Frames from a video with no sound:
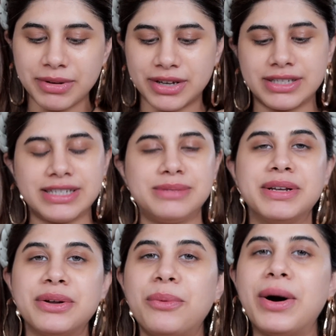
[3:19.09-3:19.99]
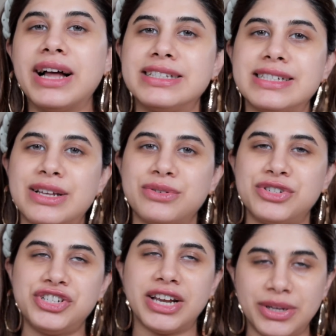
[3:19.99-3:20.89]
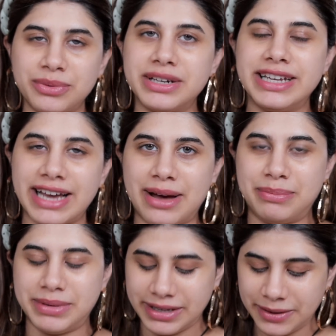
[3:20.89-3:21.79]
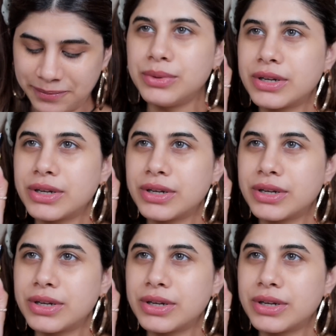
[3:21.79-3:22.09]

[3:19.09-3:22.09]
because it's been a while since I was genuinely happy.